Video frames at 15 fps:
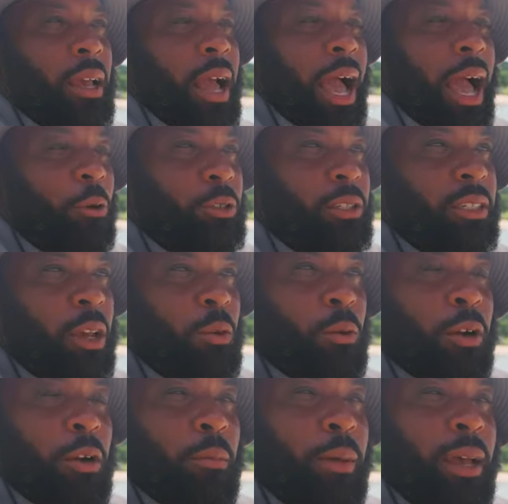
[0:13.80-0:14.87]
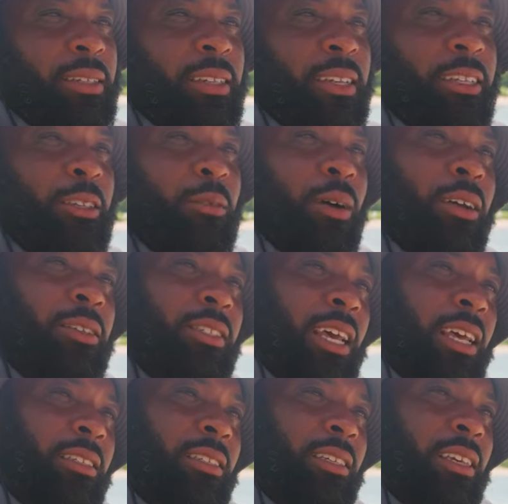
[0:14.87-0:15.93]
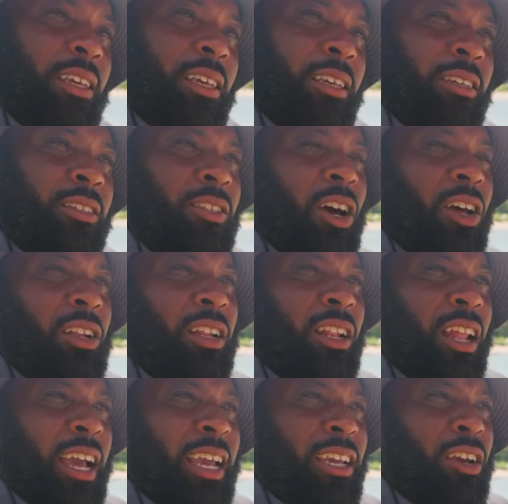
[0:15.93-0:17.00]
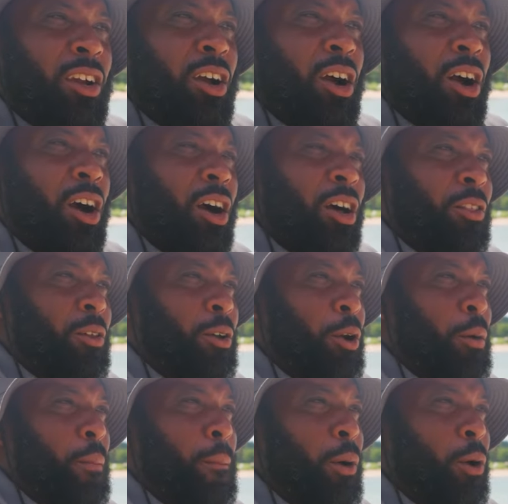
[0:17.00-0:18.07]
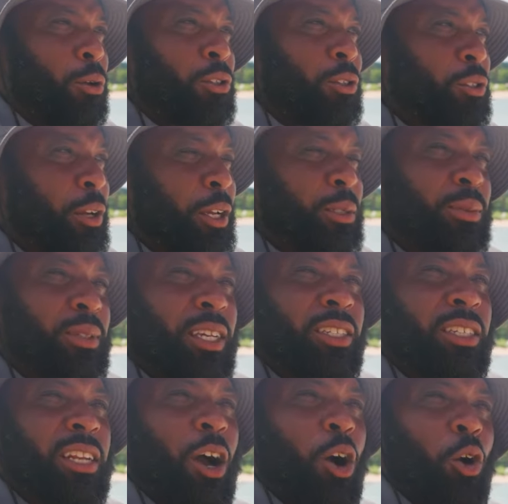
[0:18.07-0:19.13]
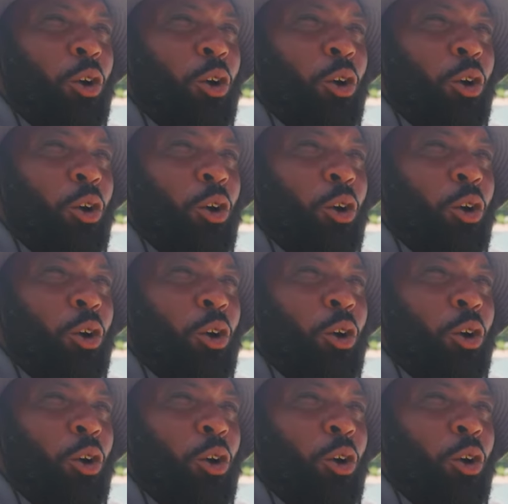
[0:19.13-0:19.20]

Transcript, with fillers: I would say one of the best things about jet skiing is, unlike other modes of transportation out